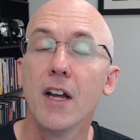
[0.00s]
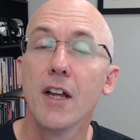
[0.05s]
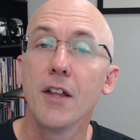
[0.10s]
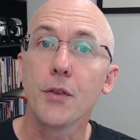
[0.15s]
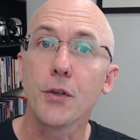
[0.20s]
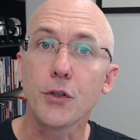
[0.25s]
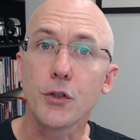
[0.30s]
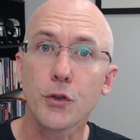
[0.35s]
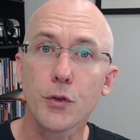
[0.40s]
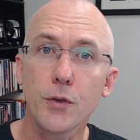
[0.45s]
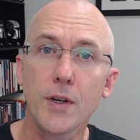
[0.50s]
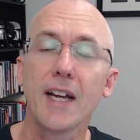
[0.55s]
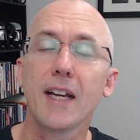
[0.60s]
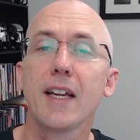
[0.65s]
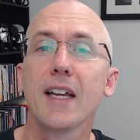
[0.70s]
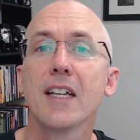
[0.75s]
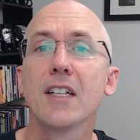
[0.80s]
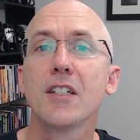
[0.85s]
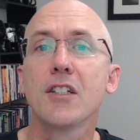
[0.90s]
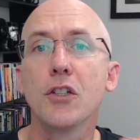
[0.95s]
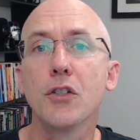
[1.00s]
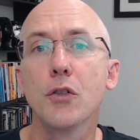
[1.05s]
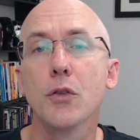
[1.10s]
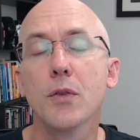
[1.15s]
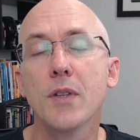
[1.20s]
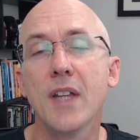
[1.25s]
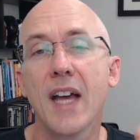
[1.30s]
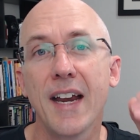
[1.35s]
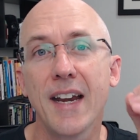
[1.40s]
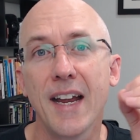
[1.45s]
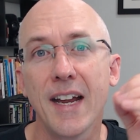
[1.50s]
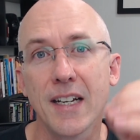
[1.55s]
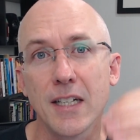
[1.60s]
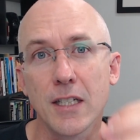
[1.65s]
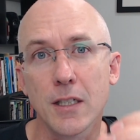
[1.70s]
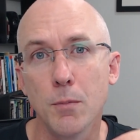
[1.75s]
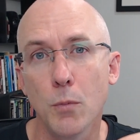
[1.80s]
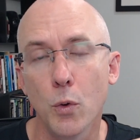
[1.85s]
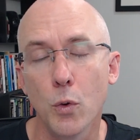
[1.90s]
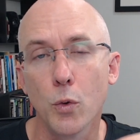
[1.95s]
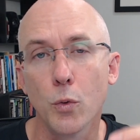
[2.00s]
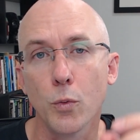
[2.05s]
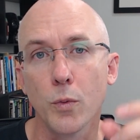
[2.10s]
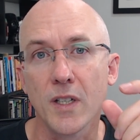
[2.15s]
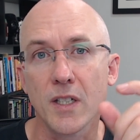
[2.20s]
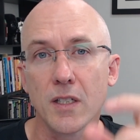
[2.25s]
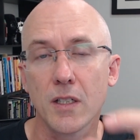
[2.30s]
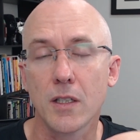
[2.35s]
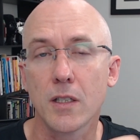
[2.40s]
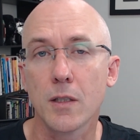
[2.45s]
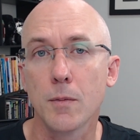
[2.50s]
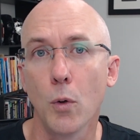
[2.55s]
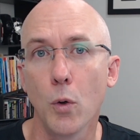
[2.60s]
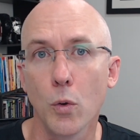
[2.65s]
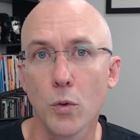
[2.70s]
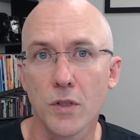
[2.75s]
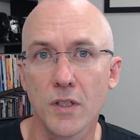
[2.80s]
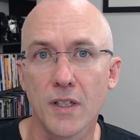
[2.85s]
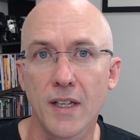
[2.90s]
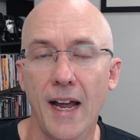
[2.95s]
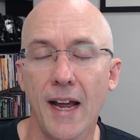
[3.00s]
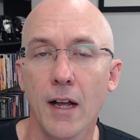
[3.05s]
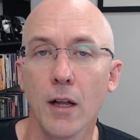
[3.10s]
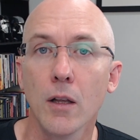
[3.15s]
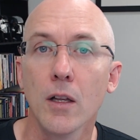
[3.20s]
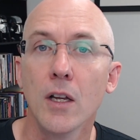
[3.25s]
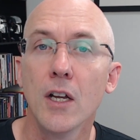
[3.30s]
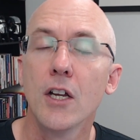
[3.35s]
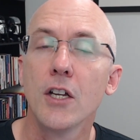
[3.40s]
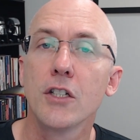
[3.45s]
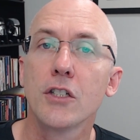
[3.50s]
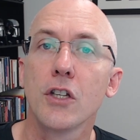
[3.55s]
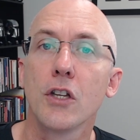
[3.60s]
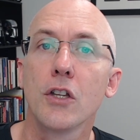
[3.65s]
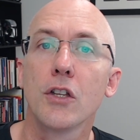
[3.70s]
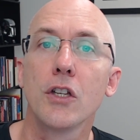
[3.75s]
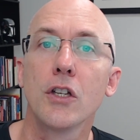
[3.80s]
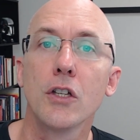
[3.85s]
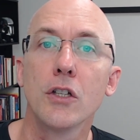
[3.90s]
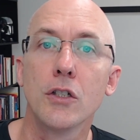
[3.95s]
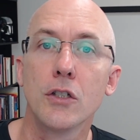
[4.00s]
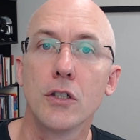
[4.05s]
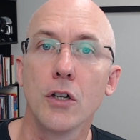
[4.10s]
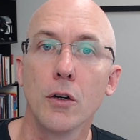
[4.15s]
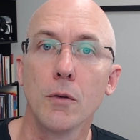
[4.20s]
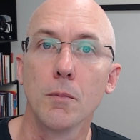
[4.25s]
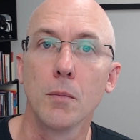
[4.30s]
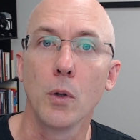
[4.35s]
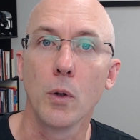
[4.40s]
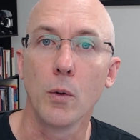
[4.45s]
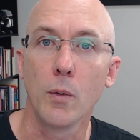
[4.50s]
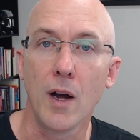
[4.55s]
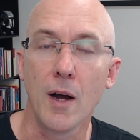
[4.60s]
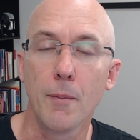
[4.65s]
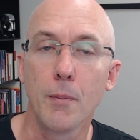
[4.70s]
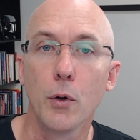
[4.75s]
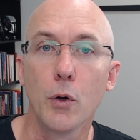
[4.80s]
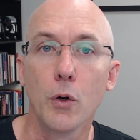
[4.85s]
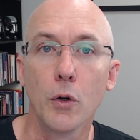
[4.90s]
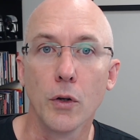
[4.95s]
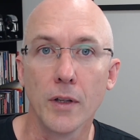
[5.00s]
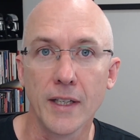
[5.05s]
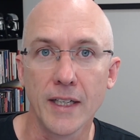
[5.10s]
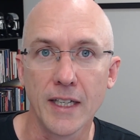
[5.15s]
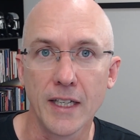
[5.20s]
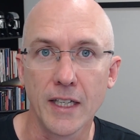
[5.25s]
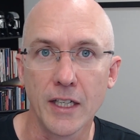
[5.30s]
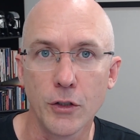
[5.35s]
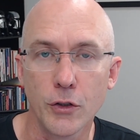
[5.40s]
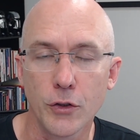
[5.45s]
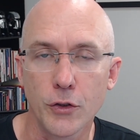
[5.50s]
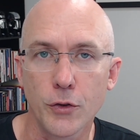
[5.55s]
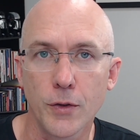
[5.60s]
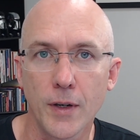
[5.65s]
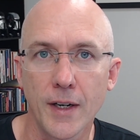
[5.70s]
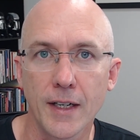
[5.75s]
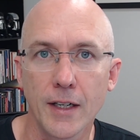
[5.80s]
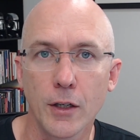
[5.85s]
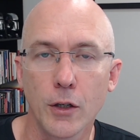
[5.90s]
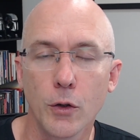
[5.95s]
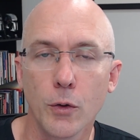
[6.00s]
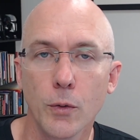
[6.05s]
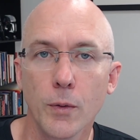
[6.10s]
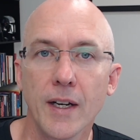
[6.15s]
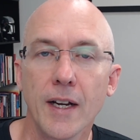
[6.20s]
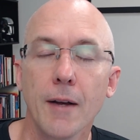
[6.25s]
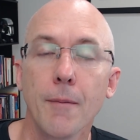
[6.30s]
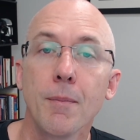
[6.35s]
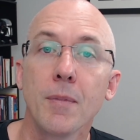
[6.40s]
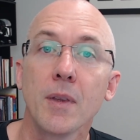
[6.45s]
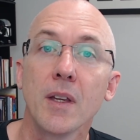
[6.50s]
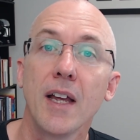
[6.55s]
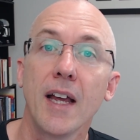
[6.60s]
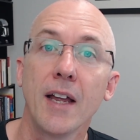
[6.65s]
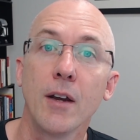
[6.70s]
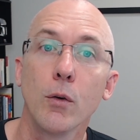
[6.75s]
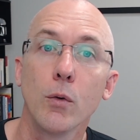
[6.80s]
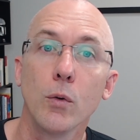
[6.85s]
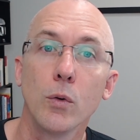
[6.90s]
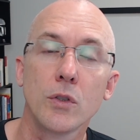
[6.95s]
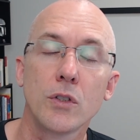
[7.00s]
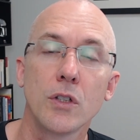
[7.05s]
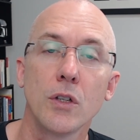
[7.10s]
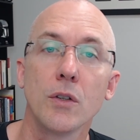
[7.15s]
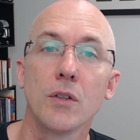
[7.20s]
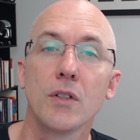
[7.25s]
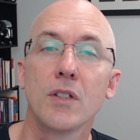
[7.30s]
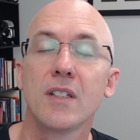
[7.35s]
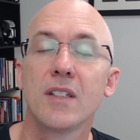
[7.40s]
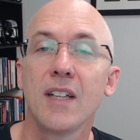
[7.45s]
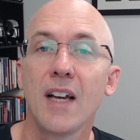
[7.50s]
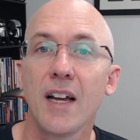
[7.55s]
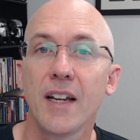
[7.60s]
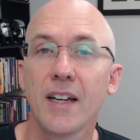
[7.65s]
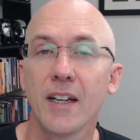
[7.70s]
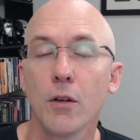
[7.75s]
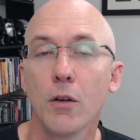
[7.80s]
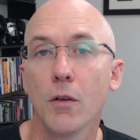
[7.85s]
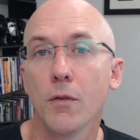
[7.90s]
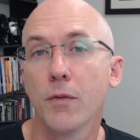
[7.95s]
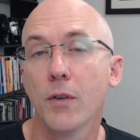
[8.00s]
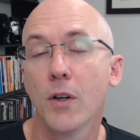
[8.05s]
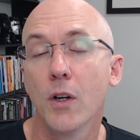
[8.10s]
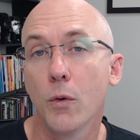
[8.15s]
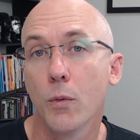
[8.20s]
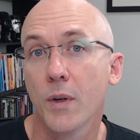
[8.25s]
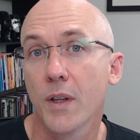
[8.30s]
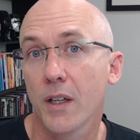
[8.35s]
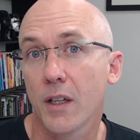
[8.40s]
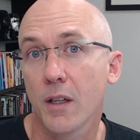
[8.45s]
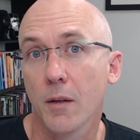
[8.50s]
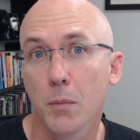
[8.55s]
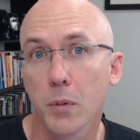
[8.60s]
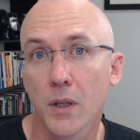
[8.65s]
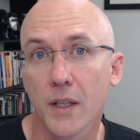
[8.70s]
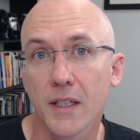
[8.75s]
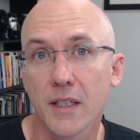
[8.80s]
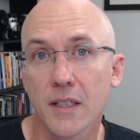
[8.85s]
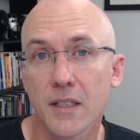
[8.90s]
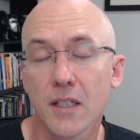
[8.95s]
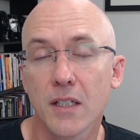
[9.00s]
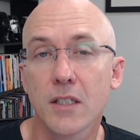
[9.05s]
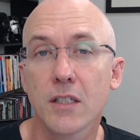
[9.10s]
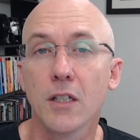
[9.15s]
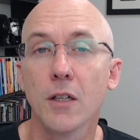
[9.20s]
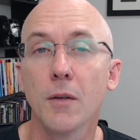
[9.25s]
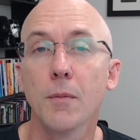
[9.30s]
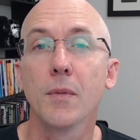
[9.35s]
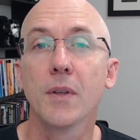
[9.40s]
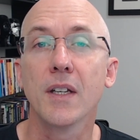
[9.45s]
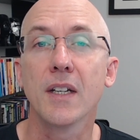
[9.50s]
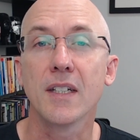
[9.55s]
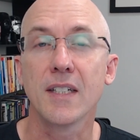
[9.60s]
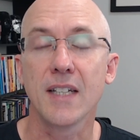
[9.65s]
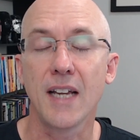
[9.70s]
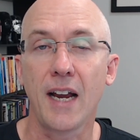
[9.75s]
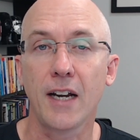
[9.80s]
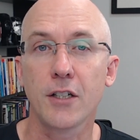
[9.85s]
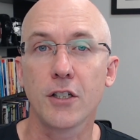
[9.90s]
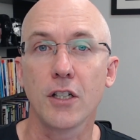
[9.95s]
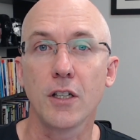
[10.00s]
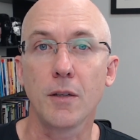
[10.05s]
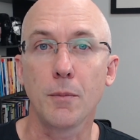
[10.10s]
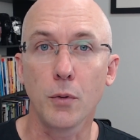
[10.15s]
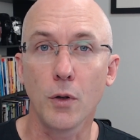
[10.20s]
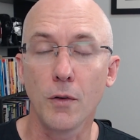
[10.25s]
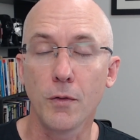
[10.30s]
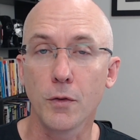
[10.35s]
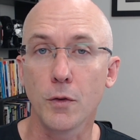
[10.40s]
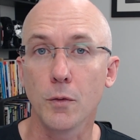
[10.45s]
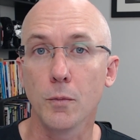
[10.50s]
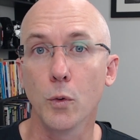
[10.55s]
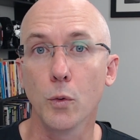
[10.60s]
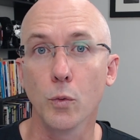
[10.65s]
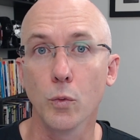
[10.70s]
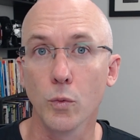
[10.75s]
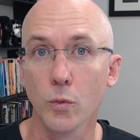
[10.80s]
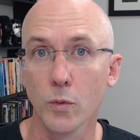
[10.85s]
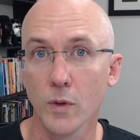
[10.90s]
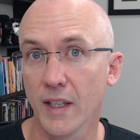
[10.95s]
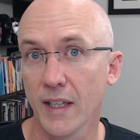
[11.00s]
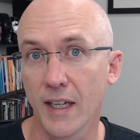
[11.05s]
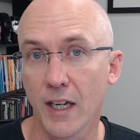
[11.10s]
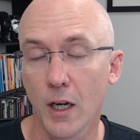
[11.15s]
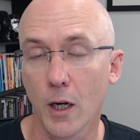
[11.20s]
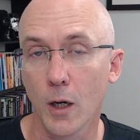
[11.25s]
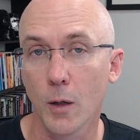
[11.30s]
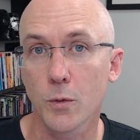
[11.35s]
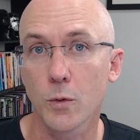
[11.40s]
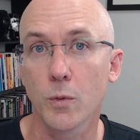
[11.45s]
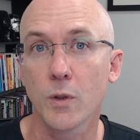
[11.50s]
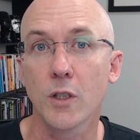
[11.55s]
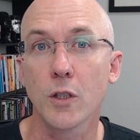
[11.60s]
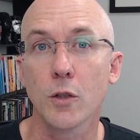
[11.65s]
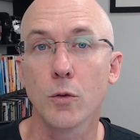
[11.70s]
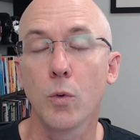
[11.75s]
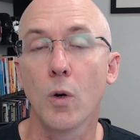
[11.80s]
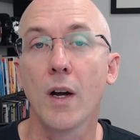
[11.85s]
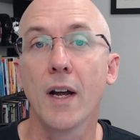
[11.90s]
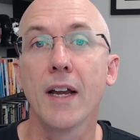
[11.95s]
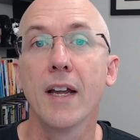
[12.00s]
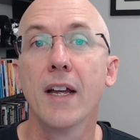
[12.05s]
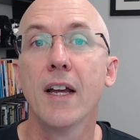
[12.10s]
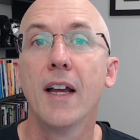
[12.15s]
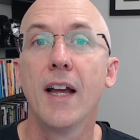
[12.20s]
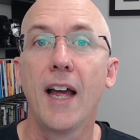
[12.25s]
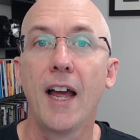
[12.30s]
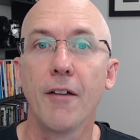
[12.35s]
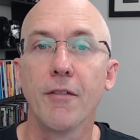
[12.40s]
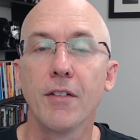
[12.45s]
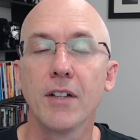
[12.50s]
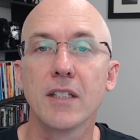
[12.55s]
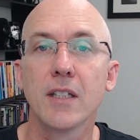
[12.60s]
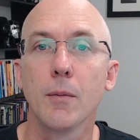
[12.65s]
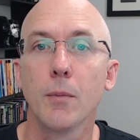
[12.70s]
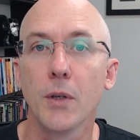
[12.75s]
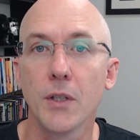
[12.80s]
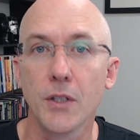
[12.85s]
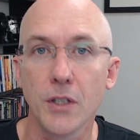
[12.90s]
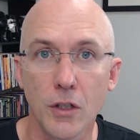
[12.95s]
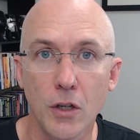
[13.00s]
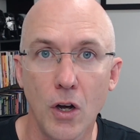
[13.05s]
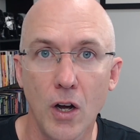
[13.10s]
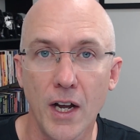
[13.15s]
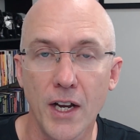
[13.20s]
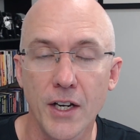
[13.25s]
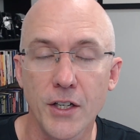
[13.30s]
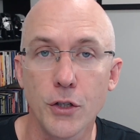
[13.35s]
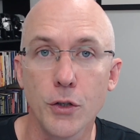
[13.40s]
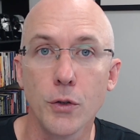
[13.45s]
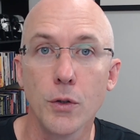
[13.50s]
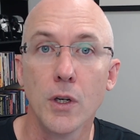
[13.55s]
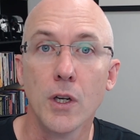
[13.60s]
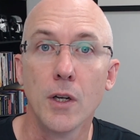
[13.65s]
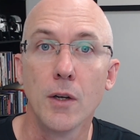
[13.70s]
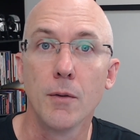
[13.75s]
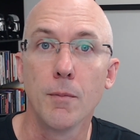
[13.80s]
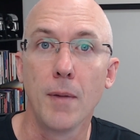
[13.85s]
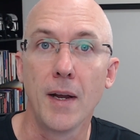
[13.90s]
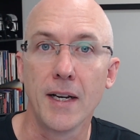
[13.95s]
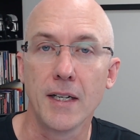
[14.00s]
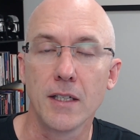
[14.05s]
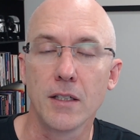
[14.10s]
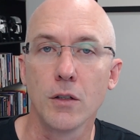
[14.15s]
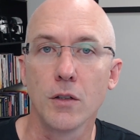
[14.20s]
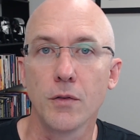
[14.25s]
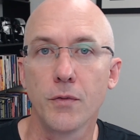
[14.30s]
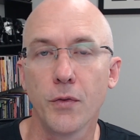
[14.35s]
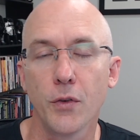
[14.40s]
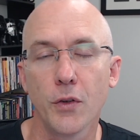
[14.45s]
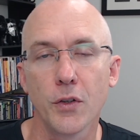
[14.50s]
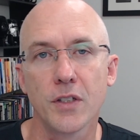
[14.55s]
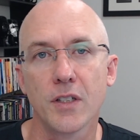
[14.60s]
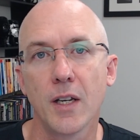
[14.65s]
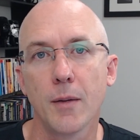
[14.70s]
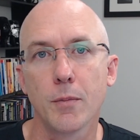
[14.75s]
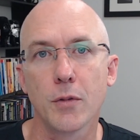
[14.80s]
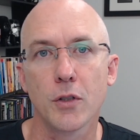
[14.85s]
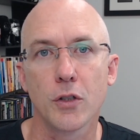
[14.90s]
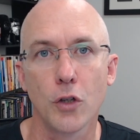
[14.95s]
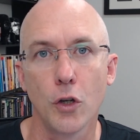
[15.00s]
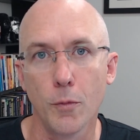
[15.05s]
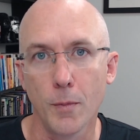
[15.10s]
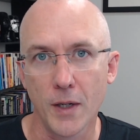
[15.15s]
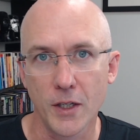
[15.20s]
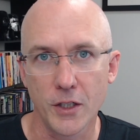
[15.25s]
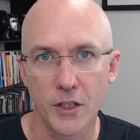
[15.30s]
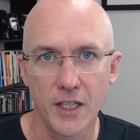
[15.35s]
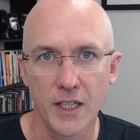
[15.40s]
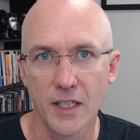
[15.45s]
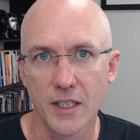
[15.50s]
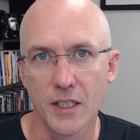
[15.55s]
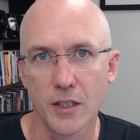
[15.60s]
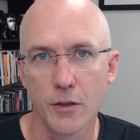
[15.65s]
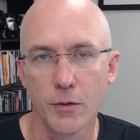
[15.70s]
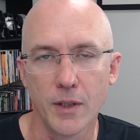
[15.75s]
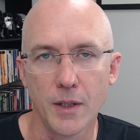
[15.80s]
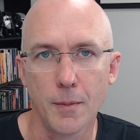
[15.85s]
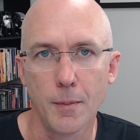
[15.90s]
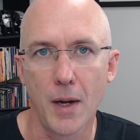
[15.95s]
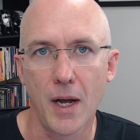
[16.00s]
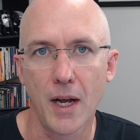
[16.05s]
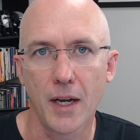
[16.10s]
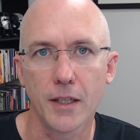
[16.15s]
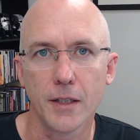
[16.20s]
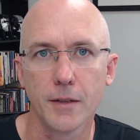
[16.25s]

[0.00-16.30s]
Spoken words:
The trick is to do that at small risk, small scale, so that you don't blow up early in your trading career. And also starting off with a complete system that is actually profitable really helps, which is why having someone to guide you makes those first steps so much easier in the market.